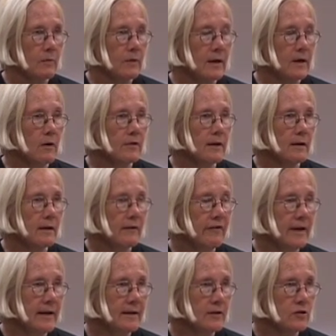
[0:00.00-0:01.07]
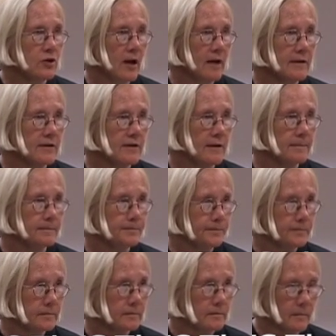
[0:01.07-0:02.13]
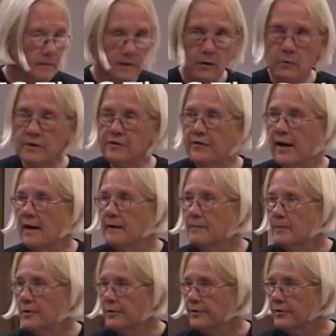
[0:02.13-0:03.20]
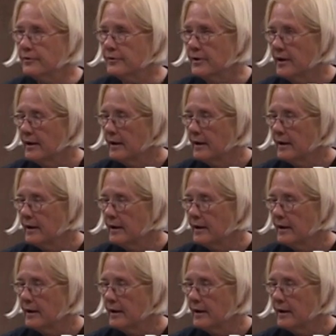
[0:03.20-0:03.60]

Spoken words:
We know that Lavina Johnson was found murdered